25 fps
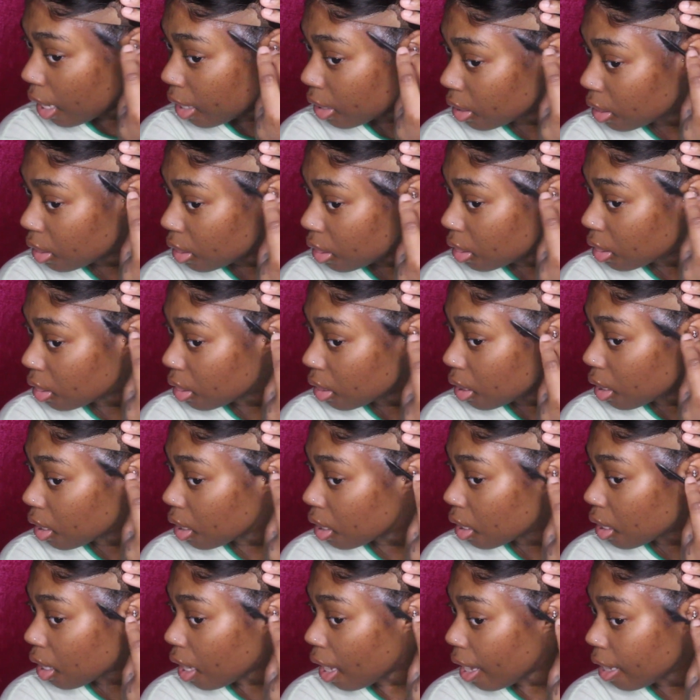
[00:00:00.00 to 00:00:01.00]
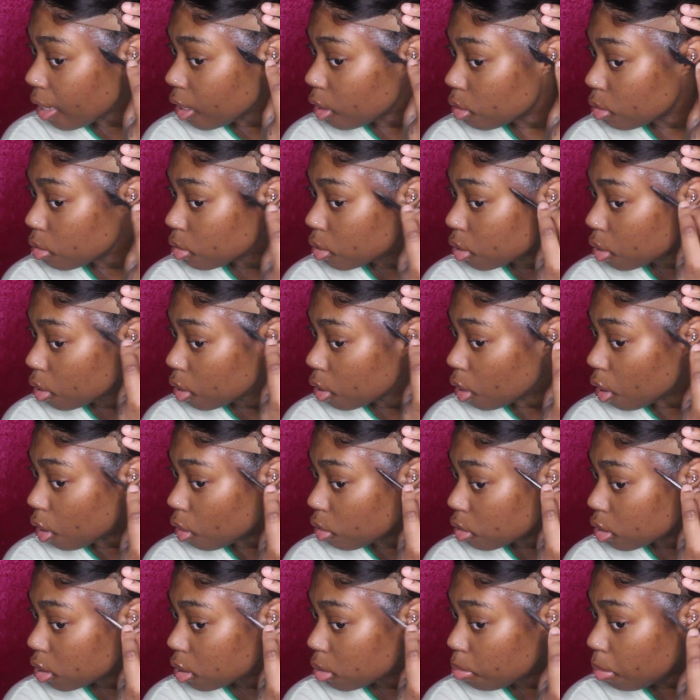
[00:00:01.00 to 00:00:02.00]
I think I used
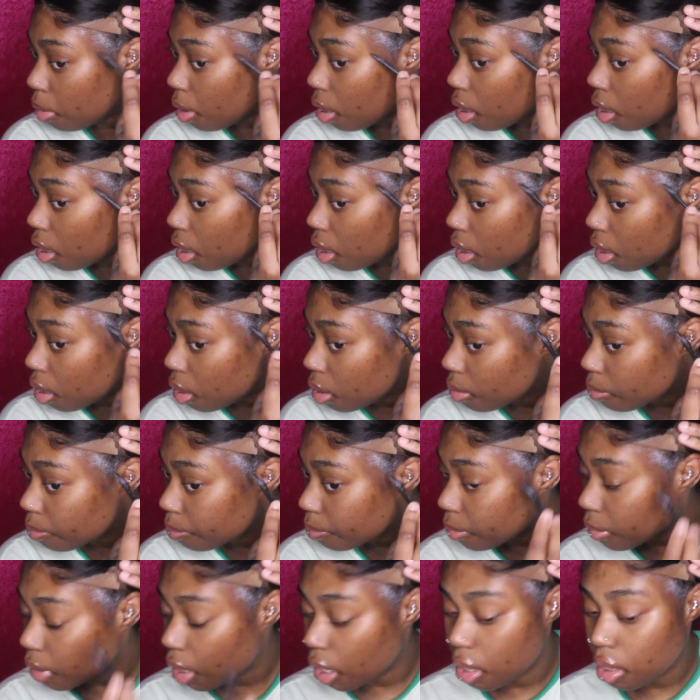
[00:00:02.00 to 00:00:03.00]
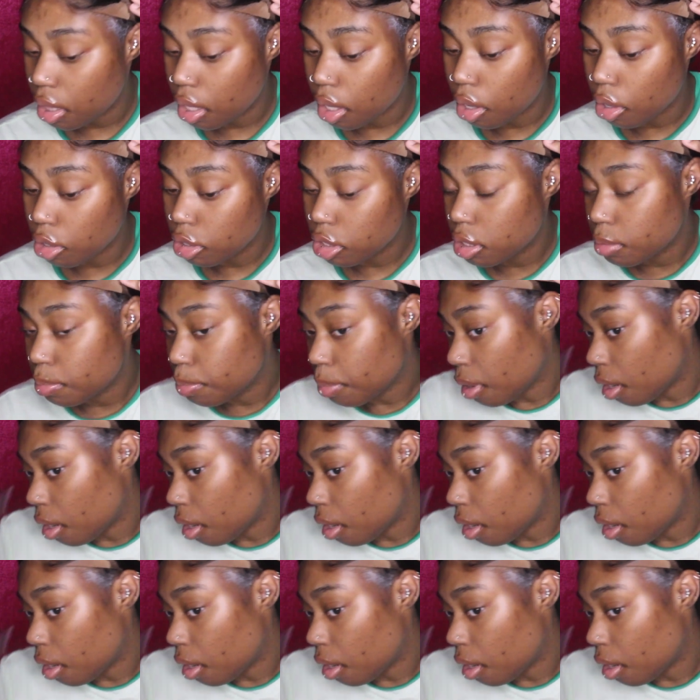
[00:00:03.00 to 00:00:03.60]
Ghost Bond, and the Ghost